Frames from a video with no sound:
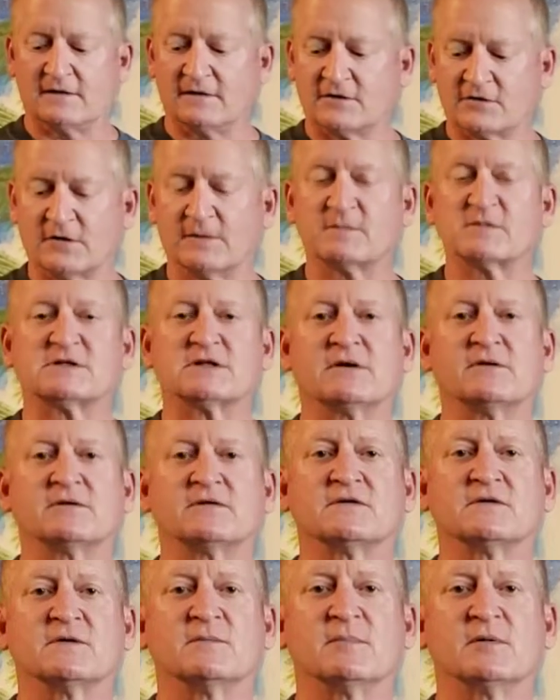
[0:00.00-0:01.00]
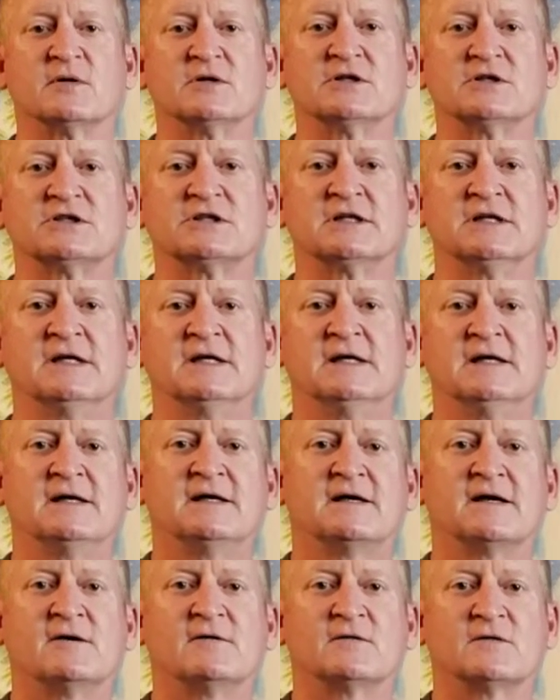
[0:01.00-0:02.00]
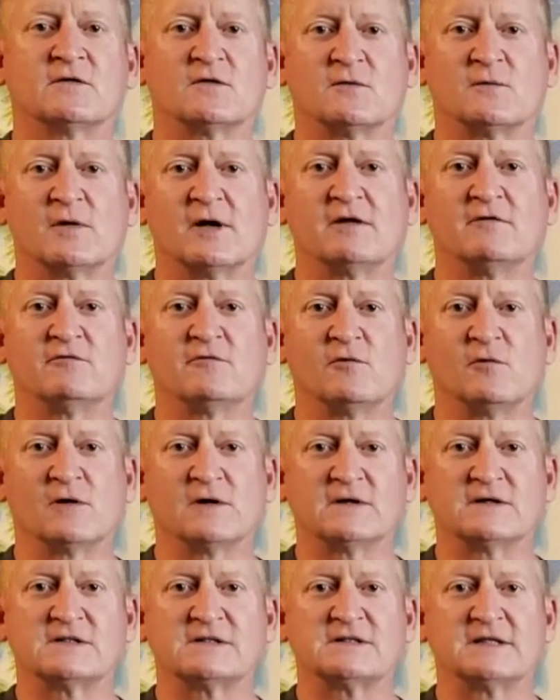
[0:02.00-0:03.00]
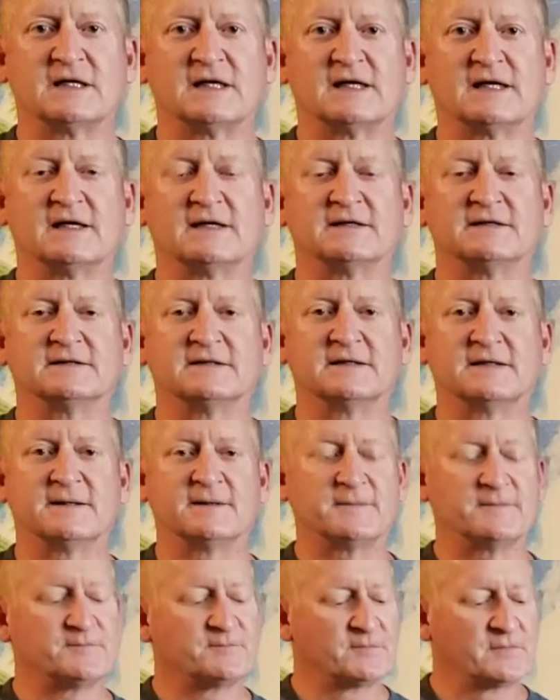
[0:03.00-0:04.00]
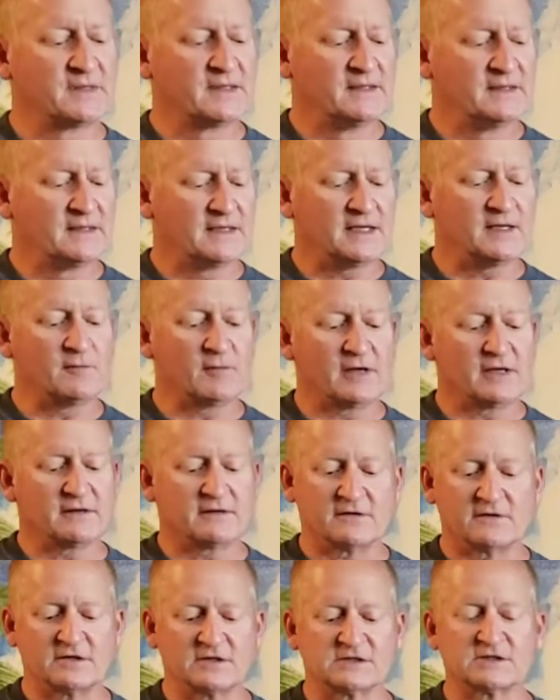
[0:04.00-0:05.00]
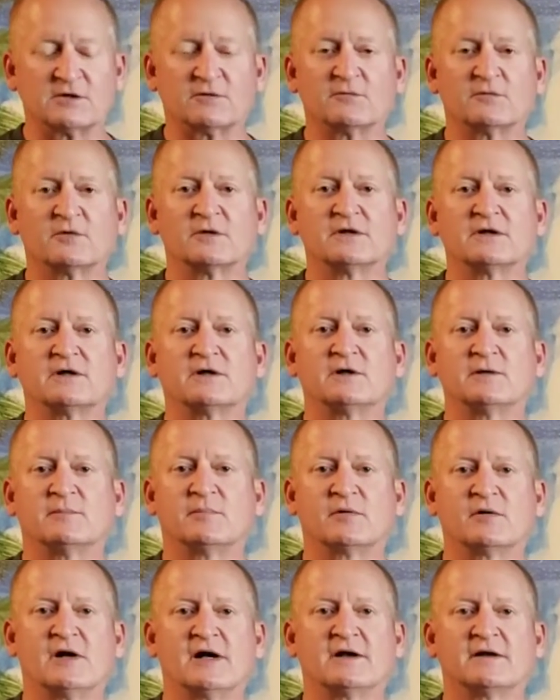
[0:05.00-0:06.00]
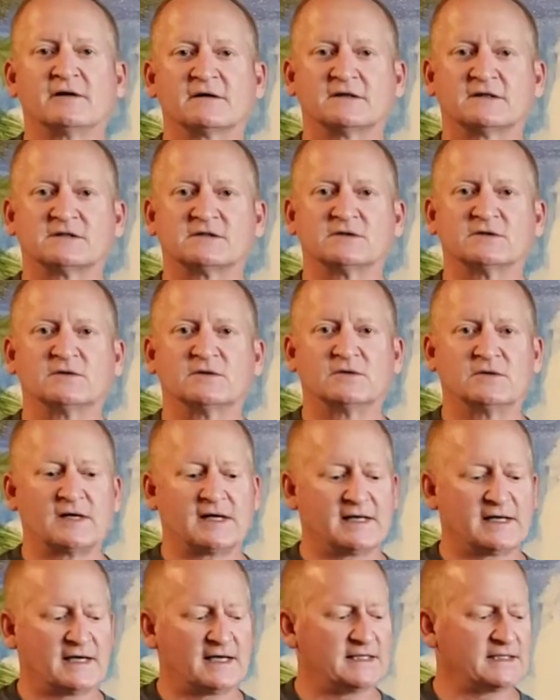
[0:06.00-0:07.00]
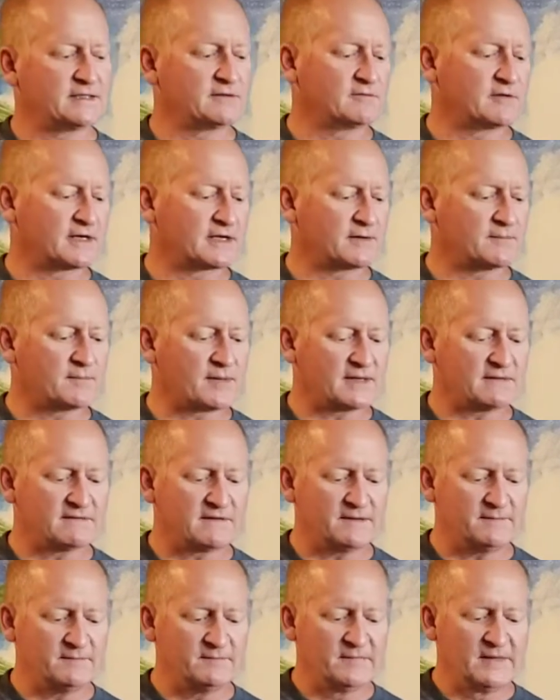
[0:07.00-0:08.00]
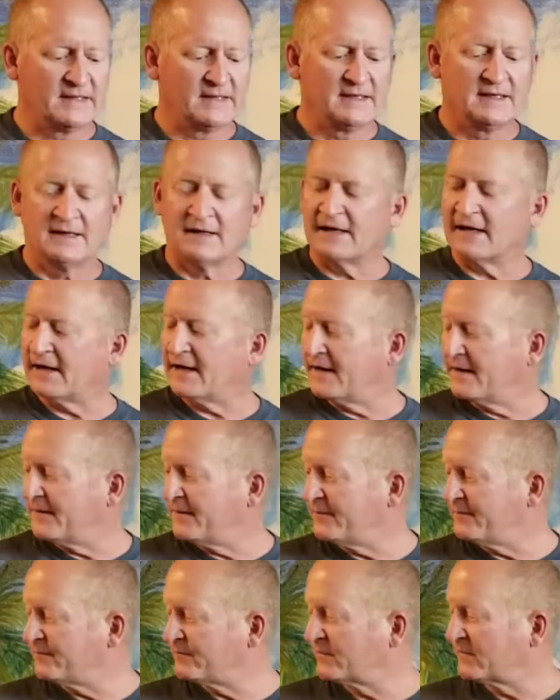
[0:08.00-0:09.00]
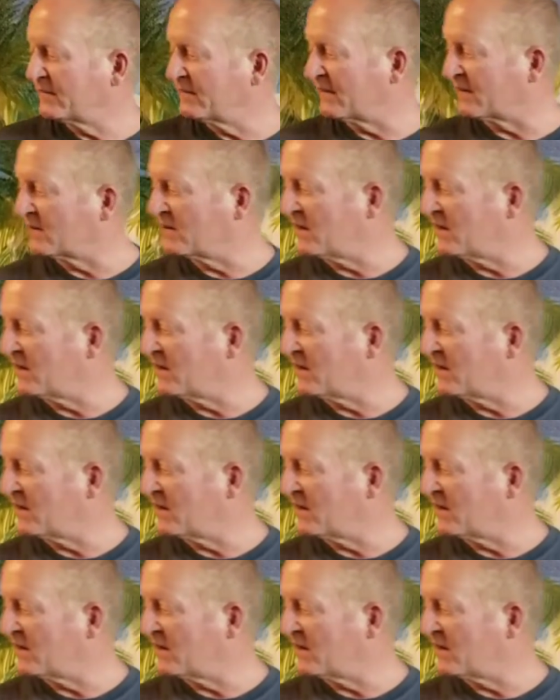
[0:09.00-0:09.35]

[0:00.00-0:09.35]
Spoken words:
trips out to the bush, out to the rainforest, and anyway, they're just a really good product, so I highly recommend them. The